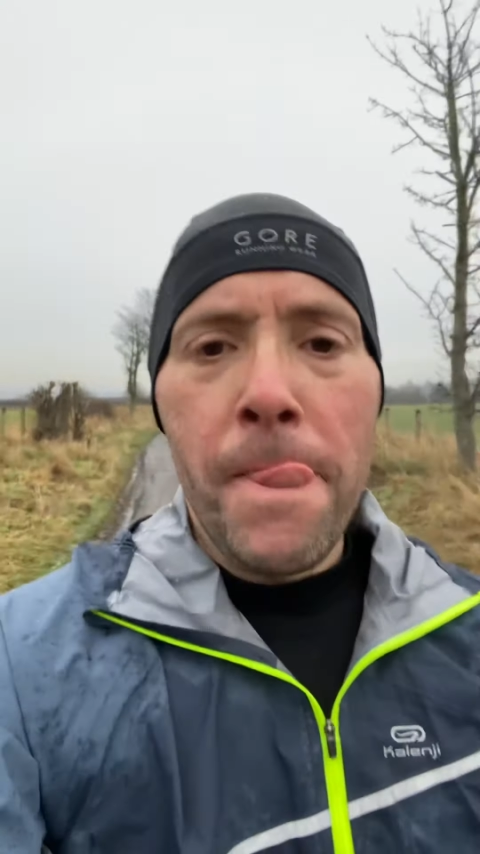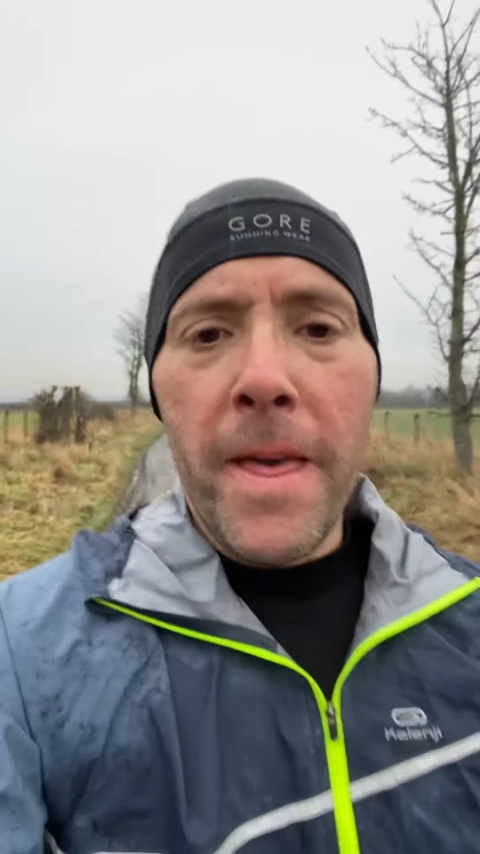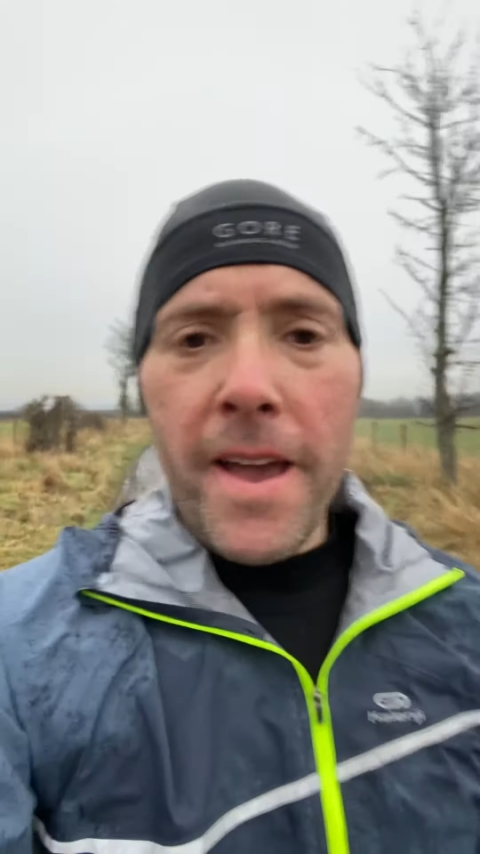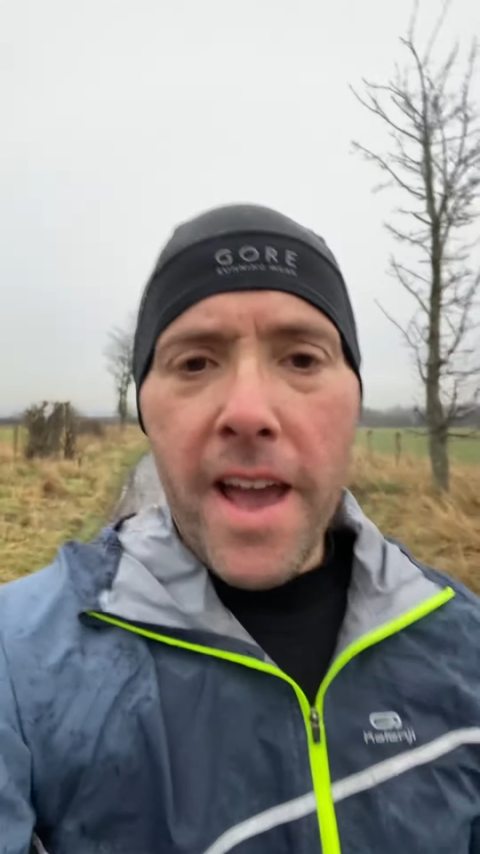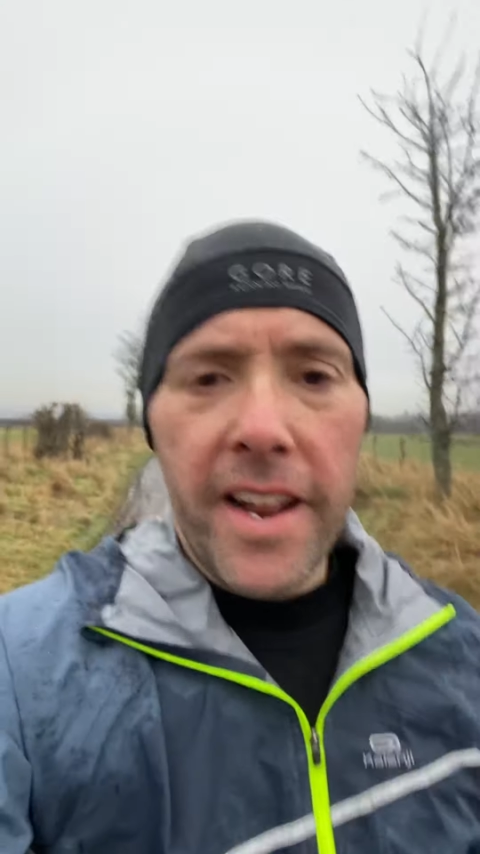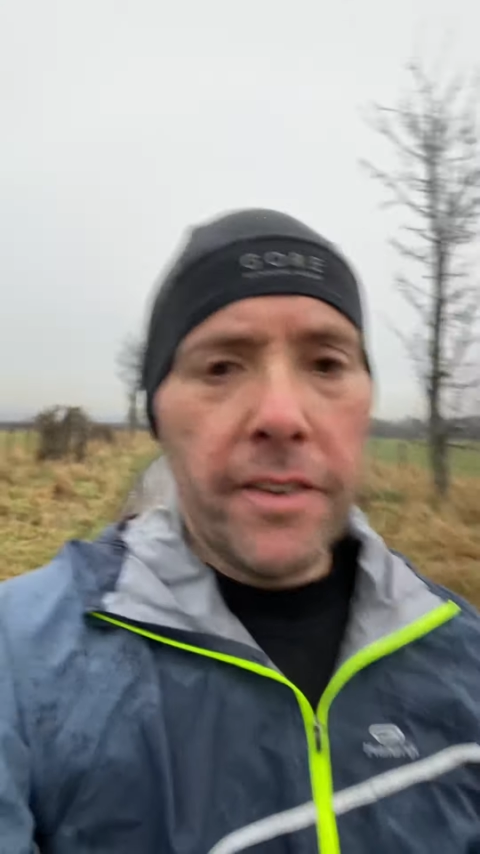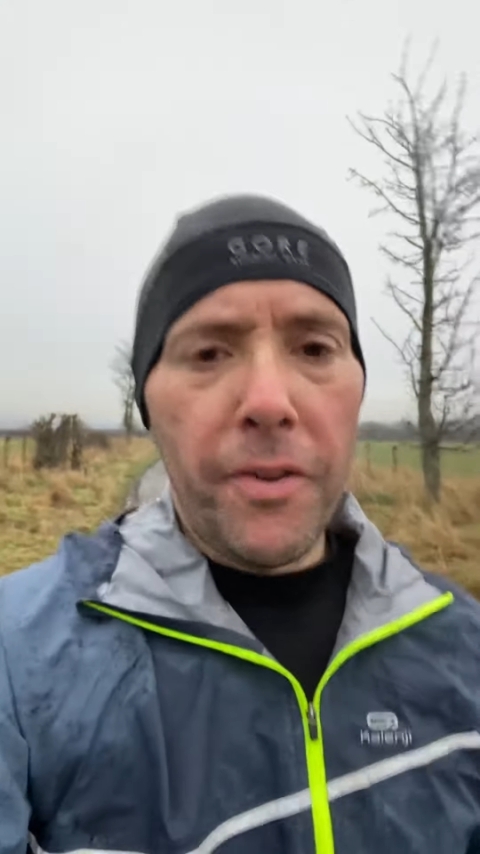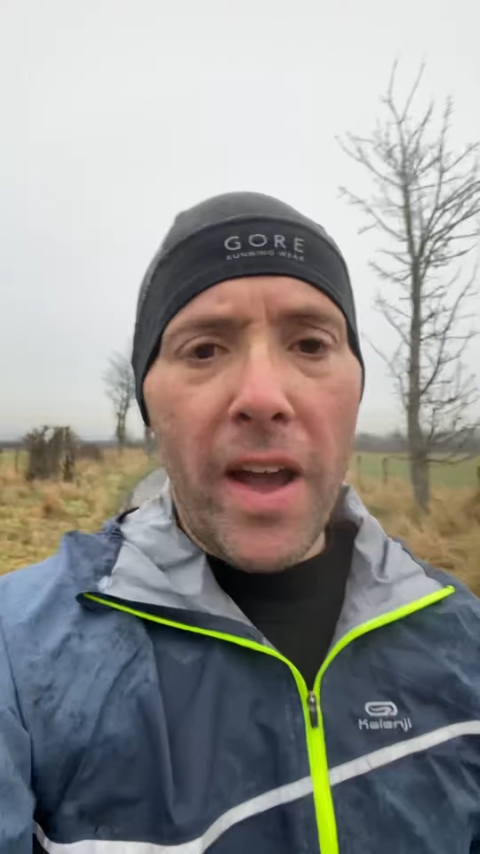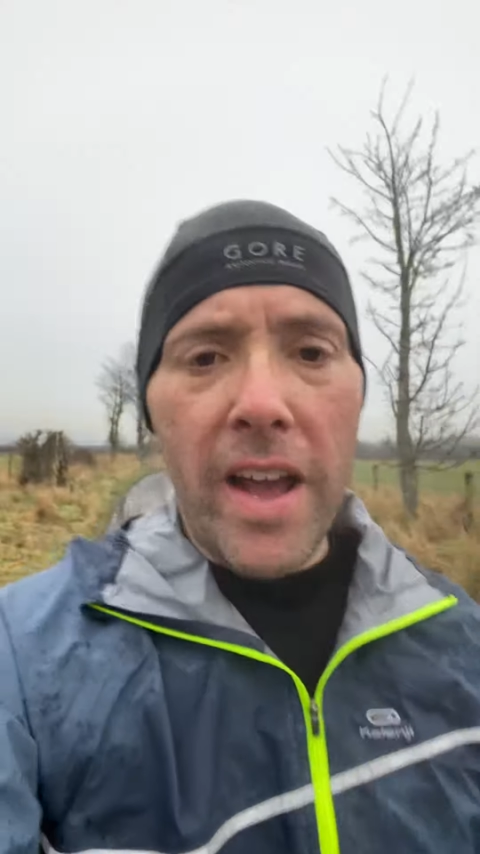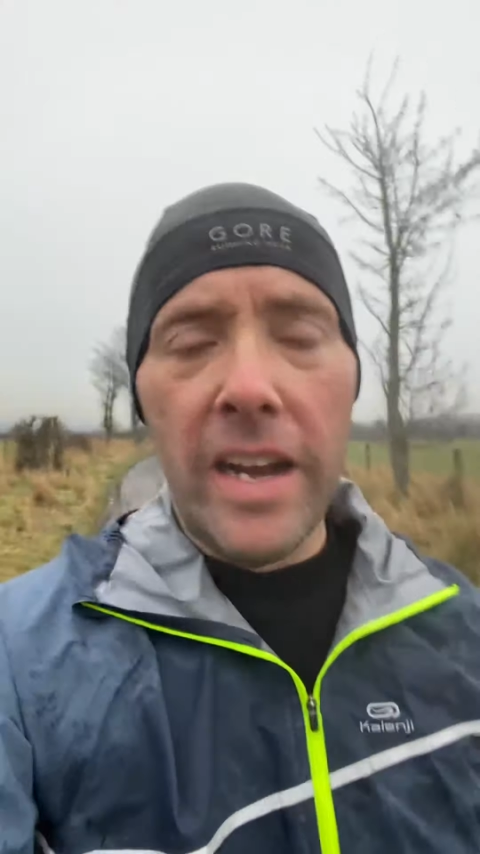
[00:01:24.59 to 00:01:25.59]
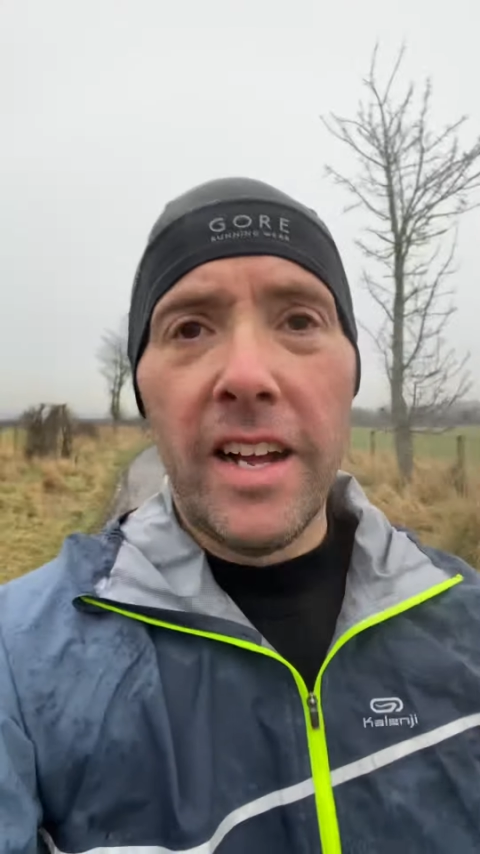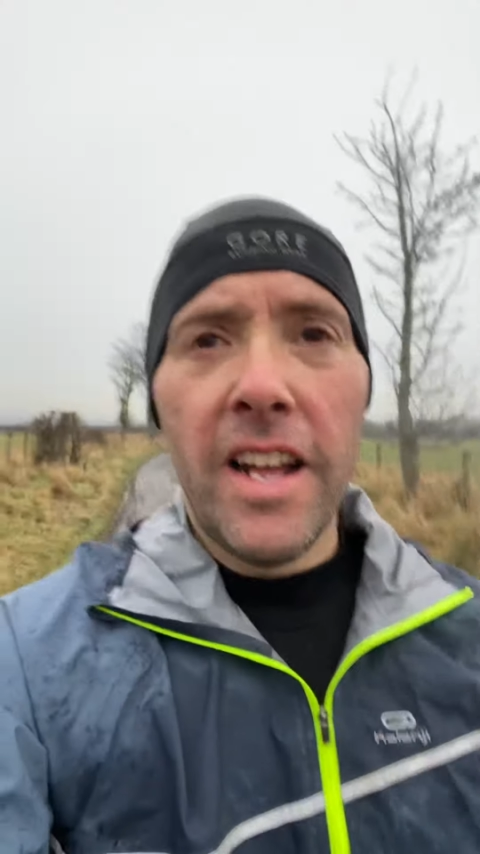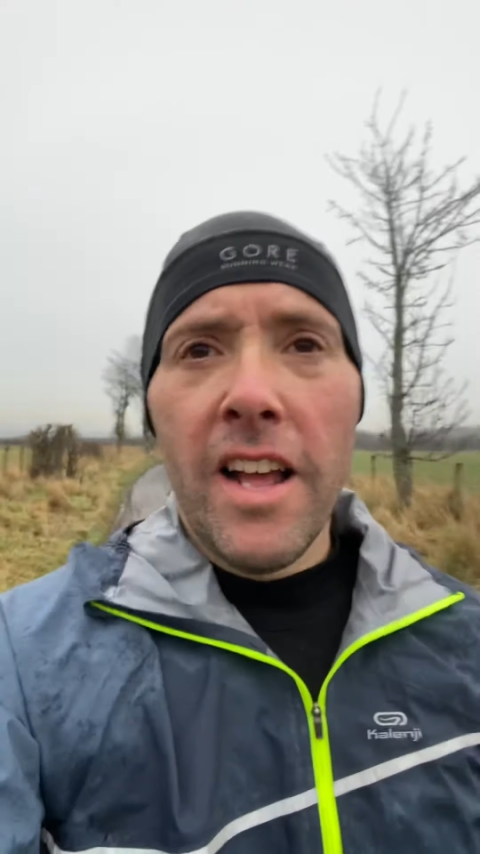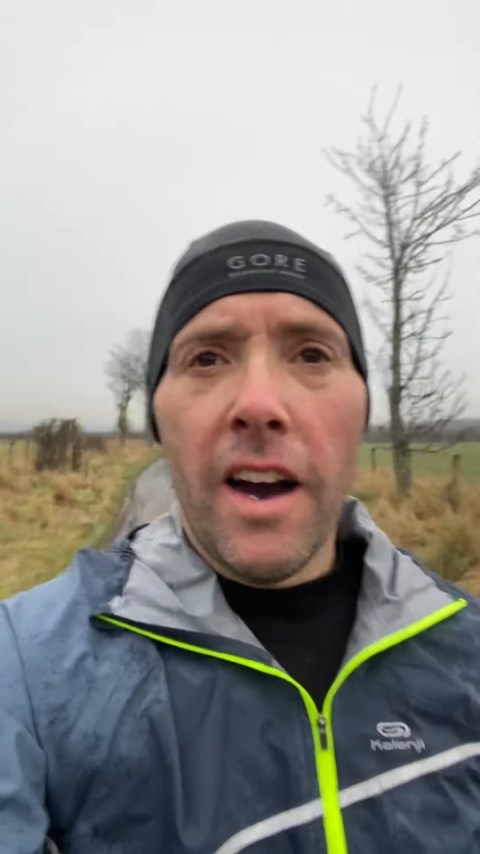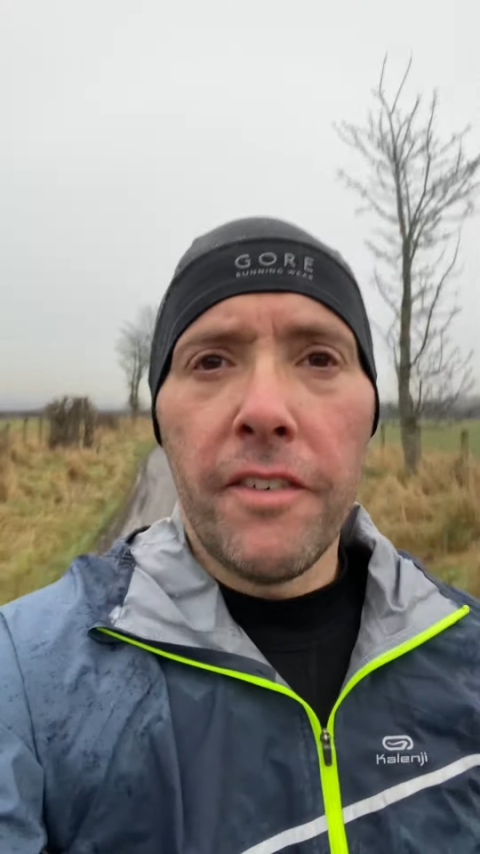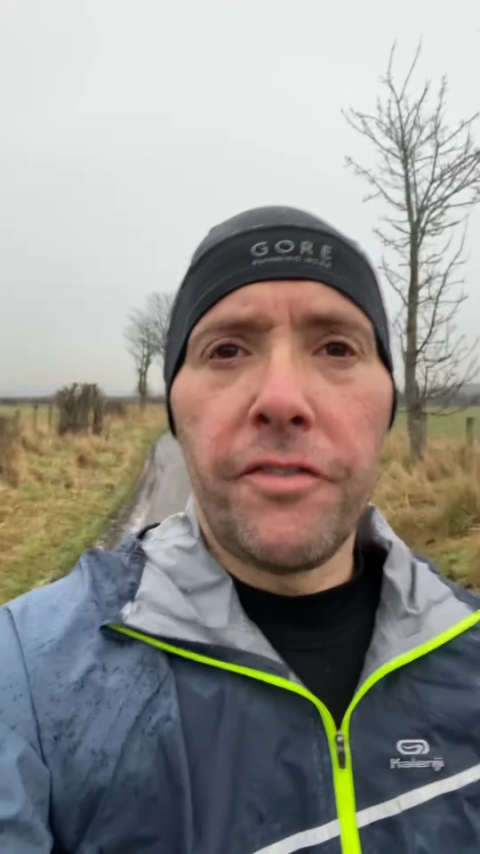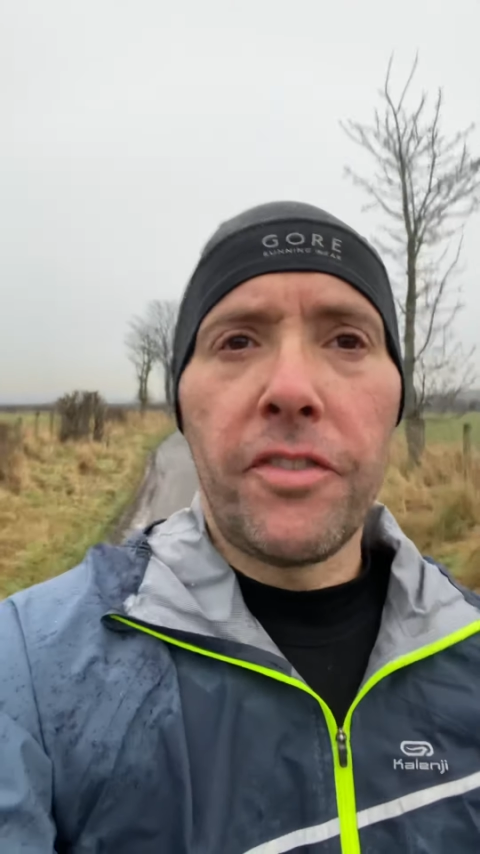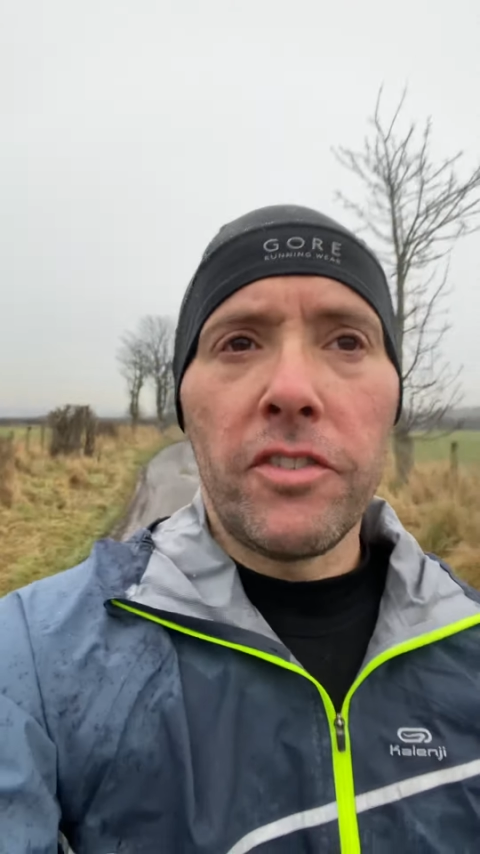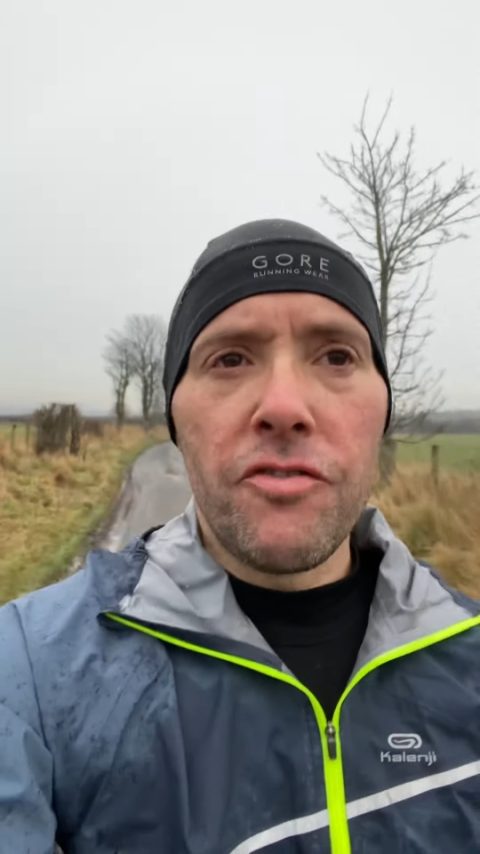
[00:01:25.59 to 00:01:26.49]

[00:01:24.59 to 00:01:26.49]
And I've